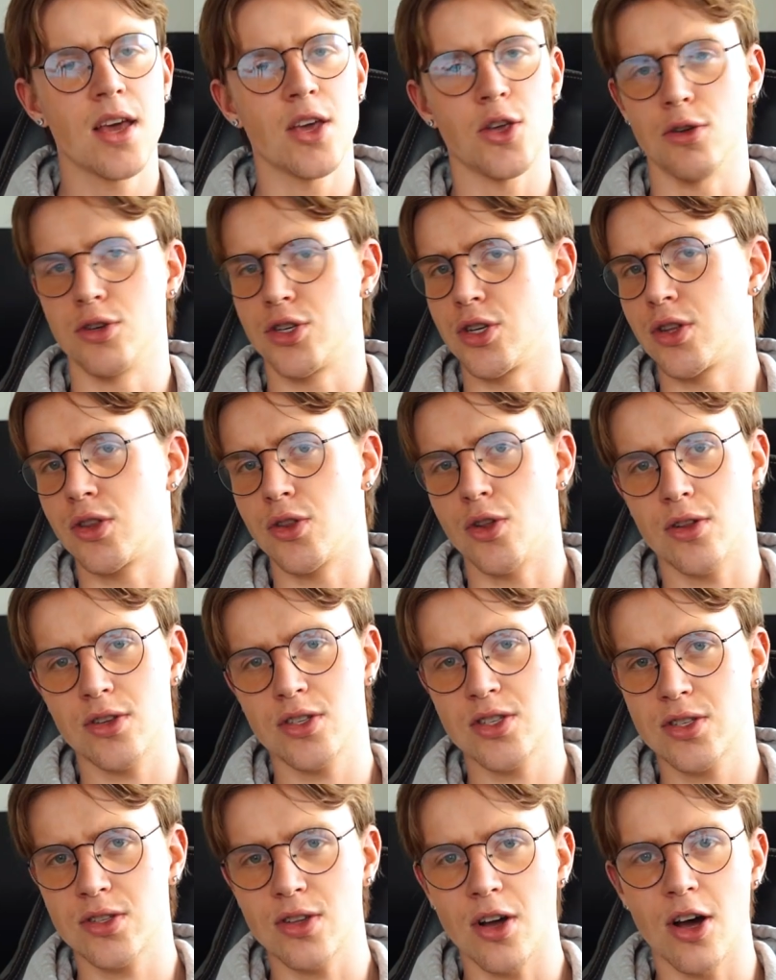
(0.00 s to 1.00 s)
You should not
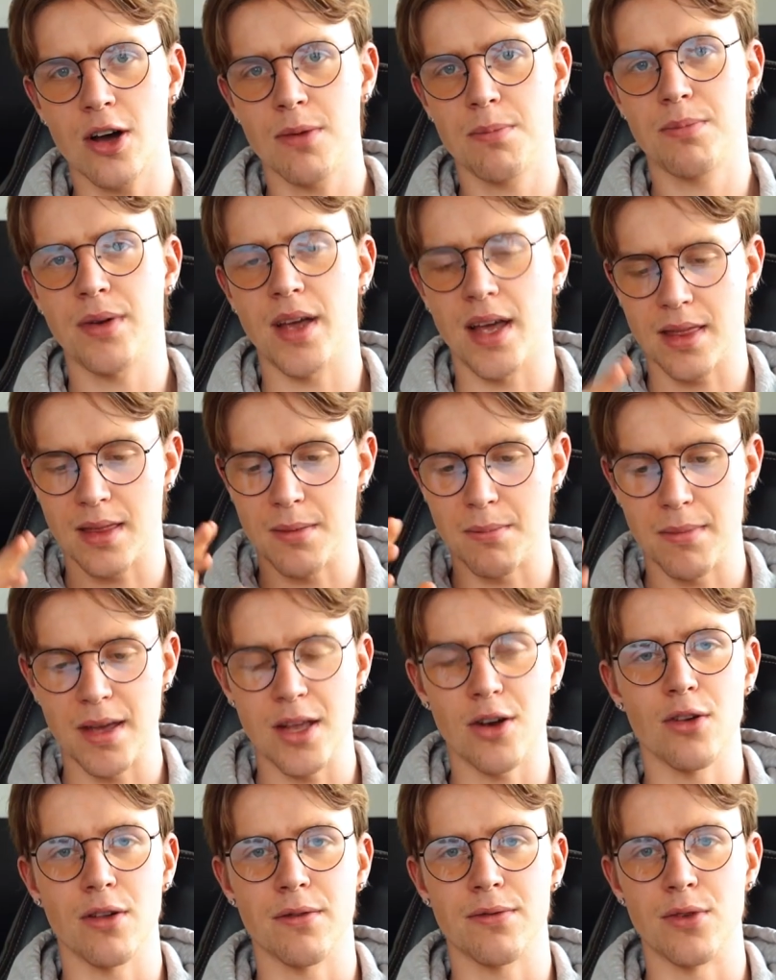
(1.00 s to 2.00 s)
stop at the
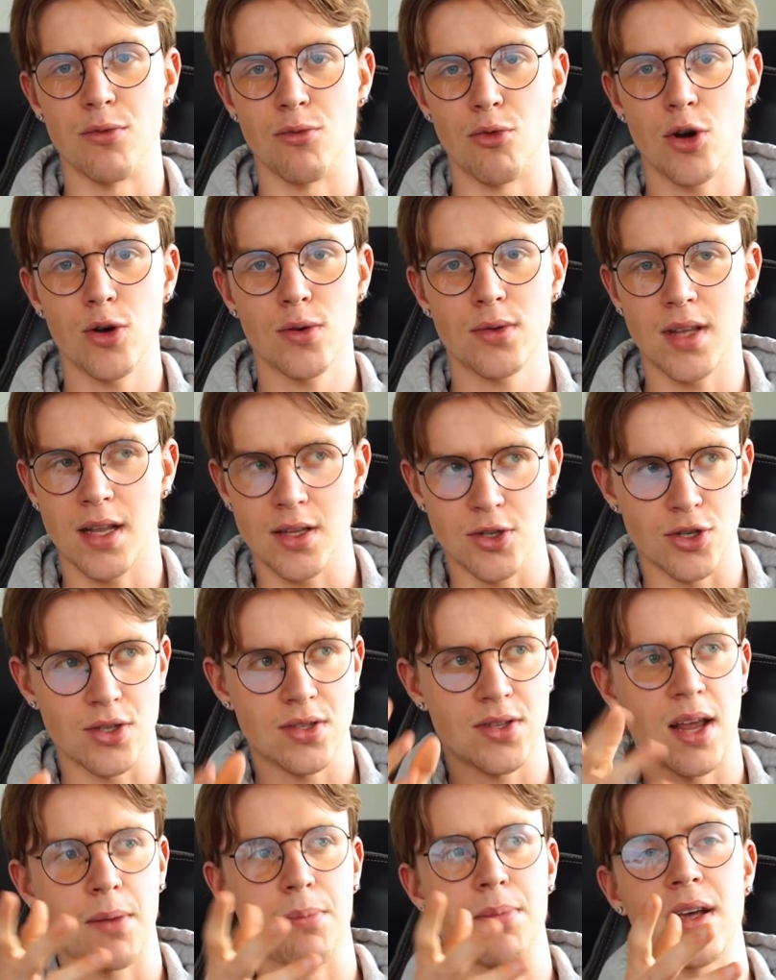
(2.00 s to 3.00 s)
middle of the road and just
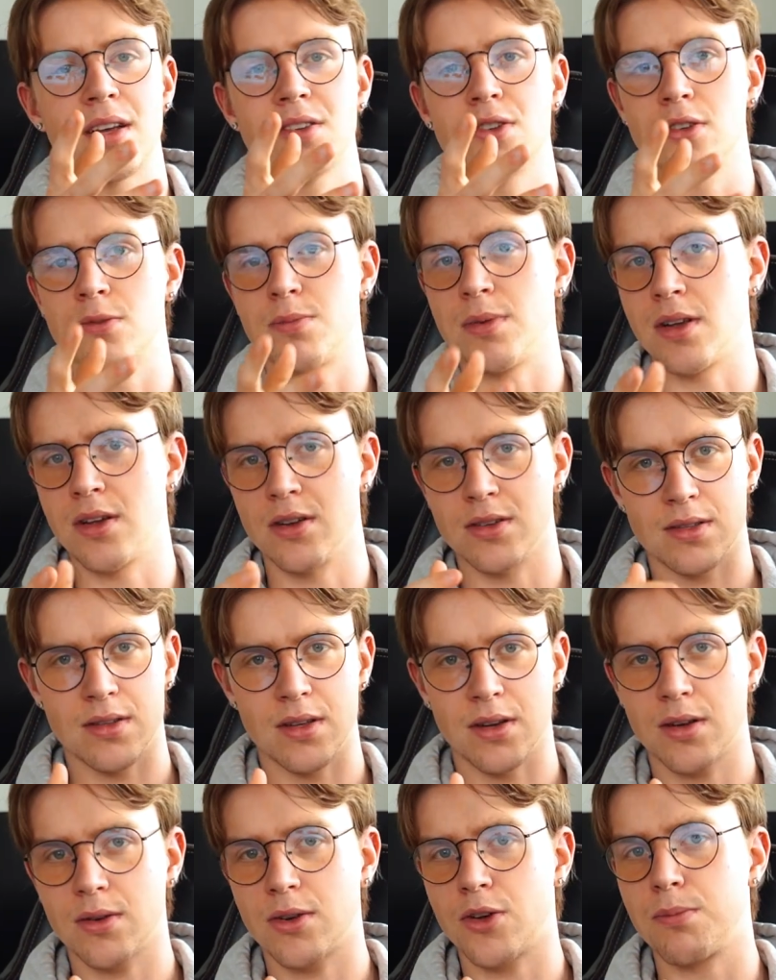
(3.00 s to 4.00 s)
take pictures because
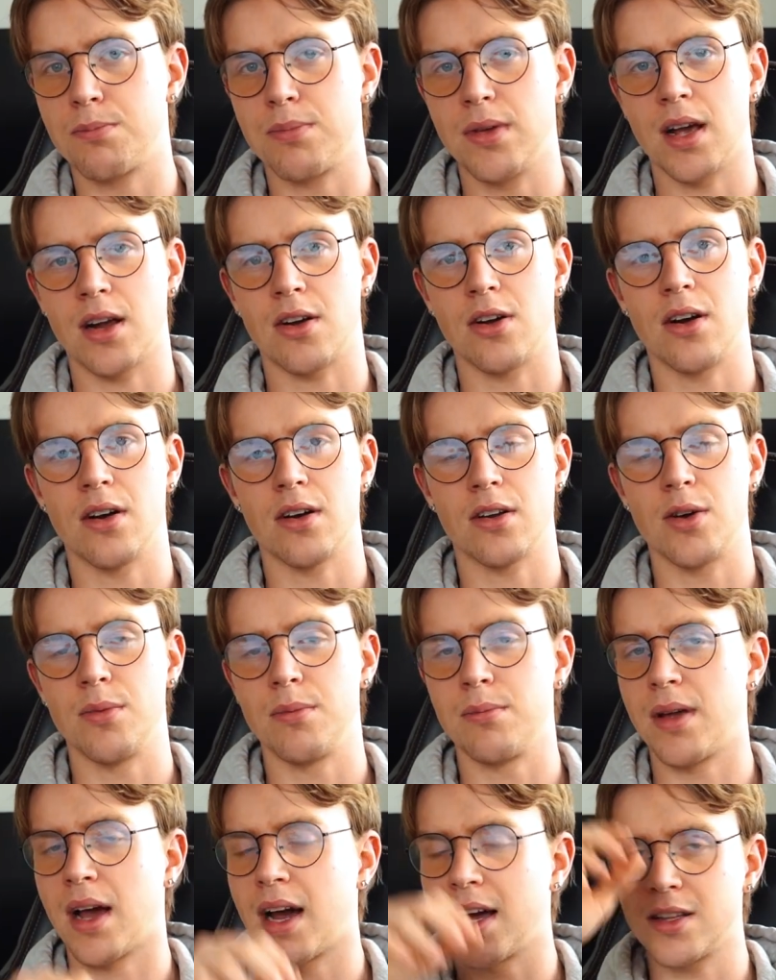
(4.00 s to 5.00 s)
there could be a car
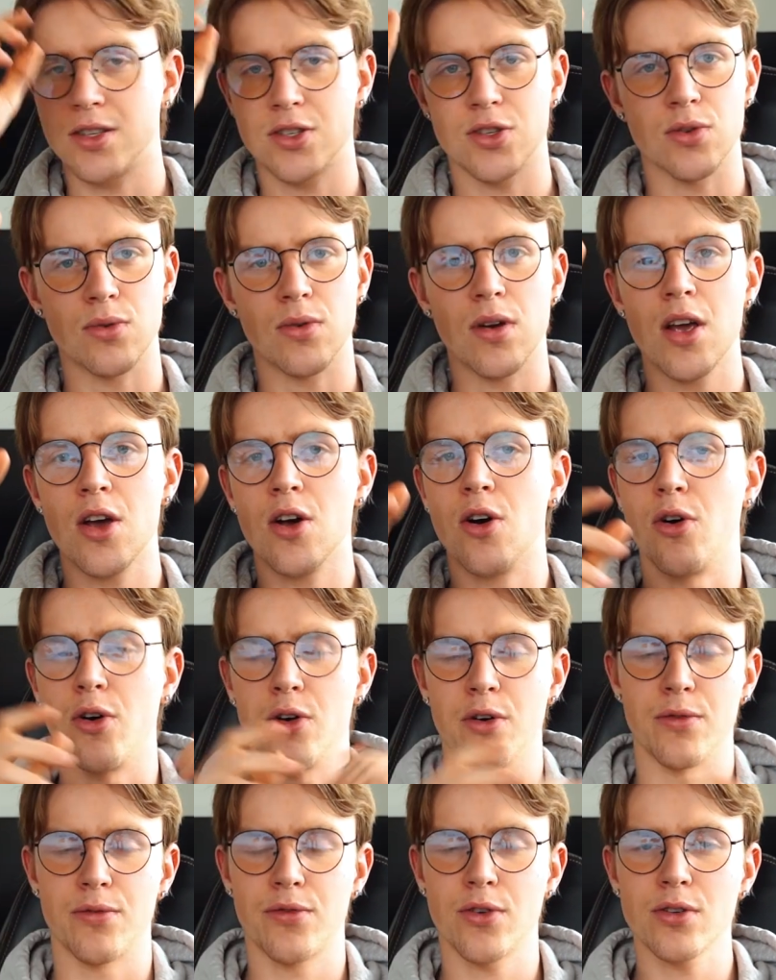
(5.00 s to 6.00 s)
coming behind you
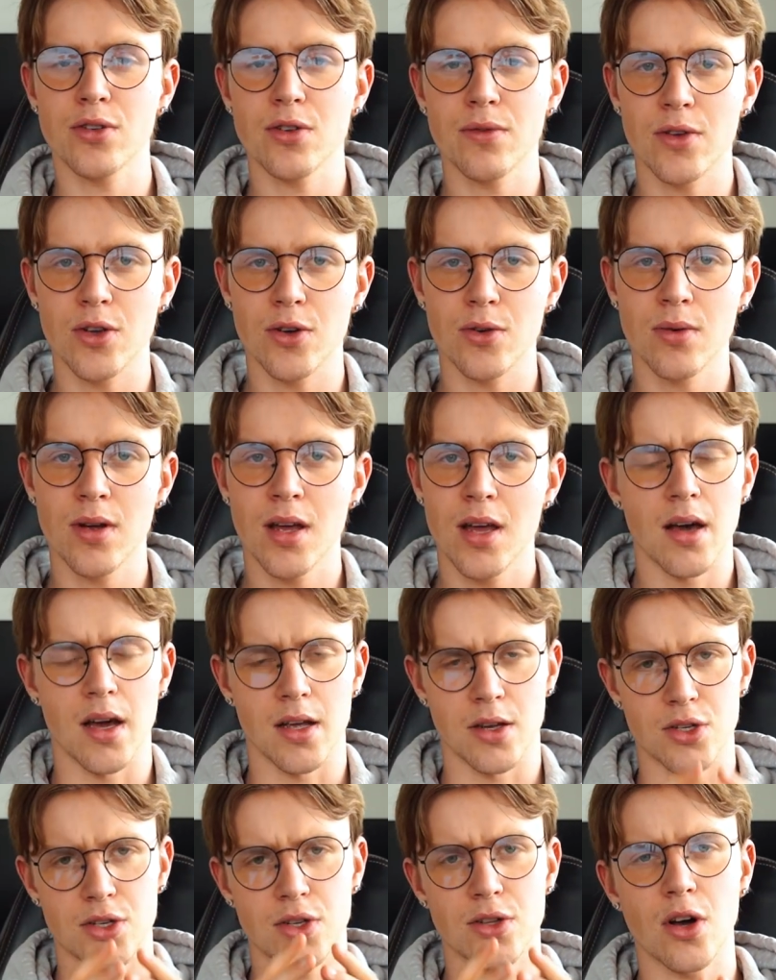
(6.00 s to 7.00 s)
or in front of you.
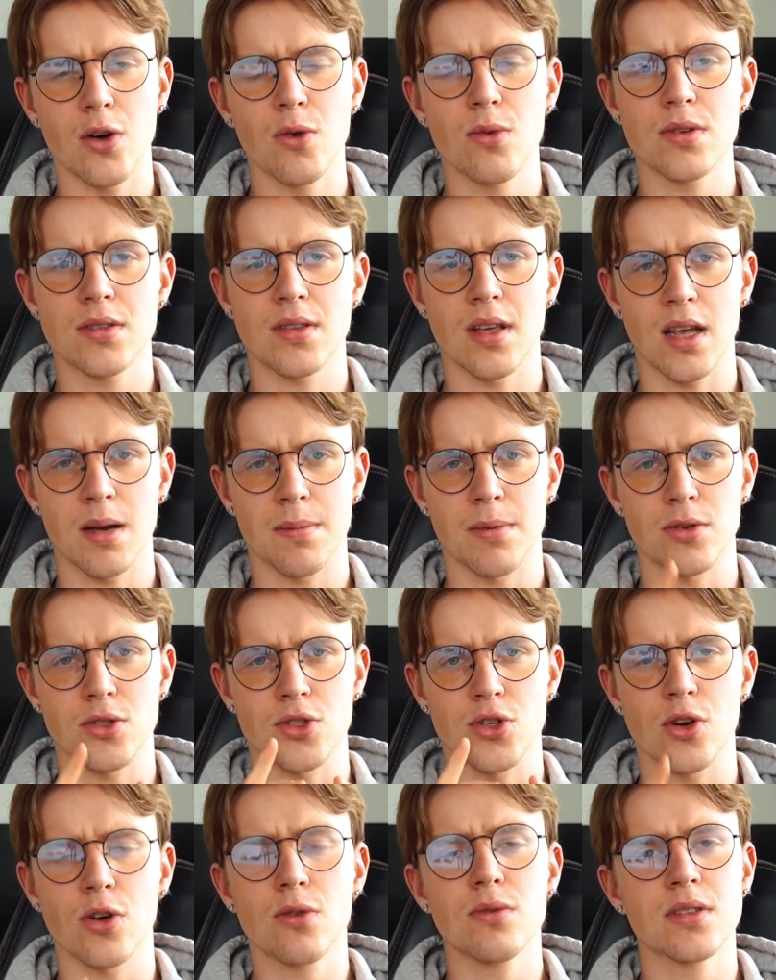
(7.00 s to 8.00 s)
You should always think about
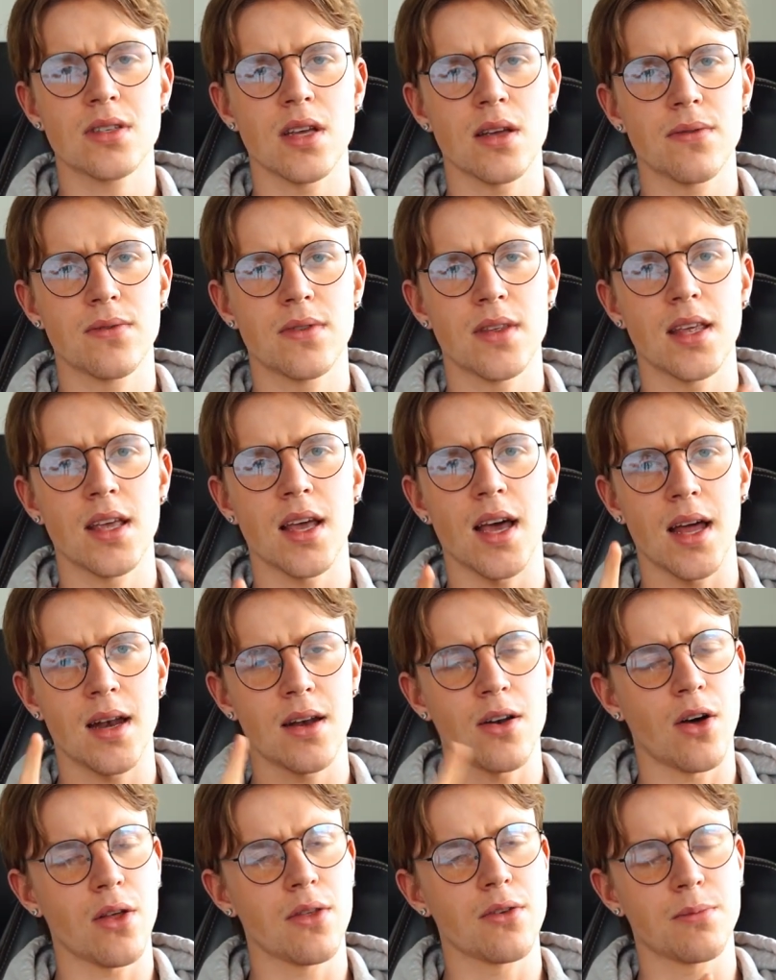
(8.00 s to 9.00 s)
your own safety
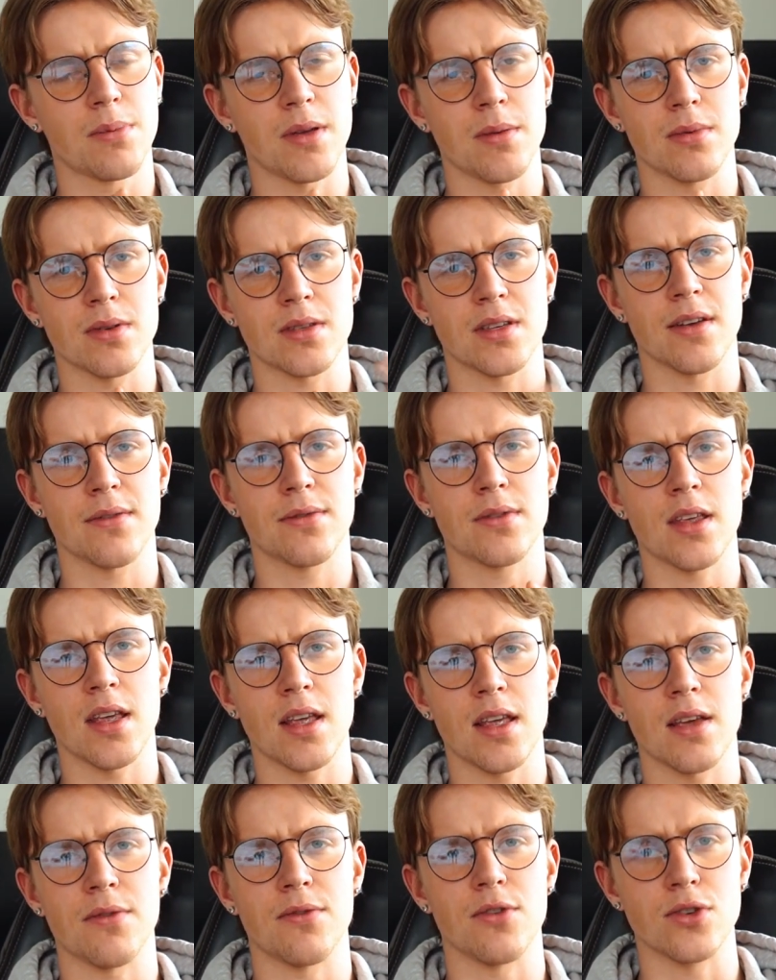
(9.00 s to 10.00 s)
and other people's
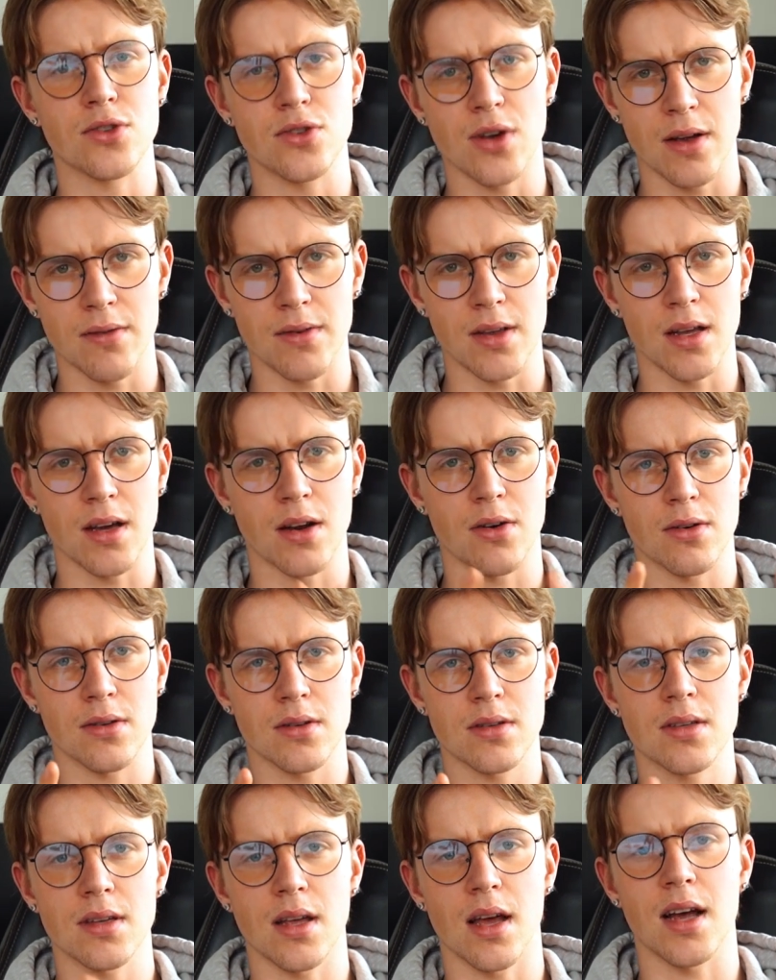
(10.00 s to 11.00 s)
safety if you're driving
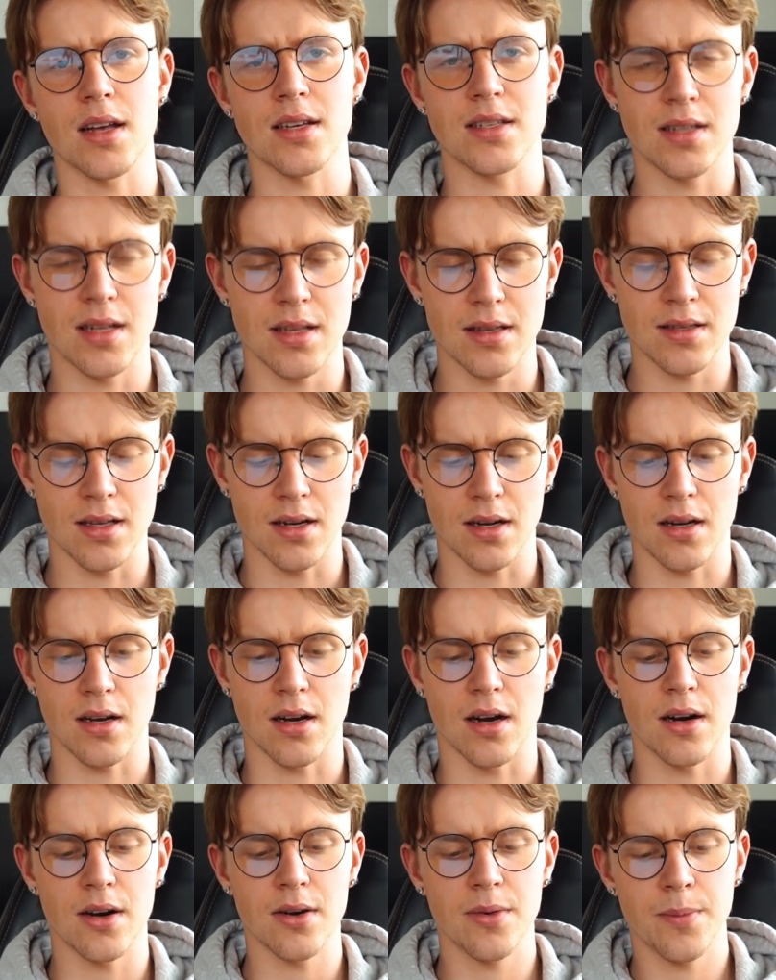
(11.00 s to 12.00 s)
around Iceland in a
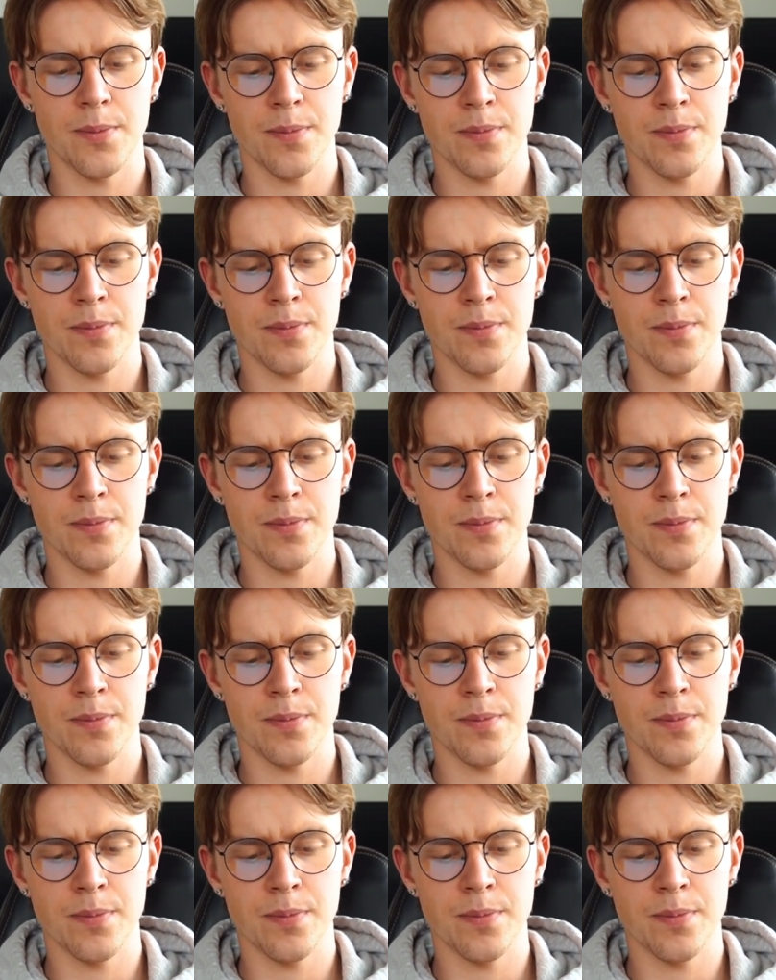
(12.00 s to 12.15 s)
car.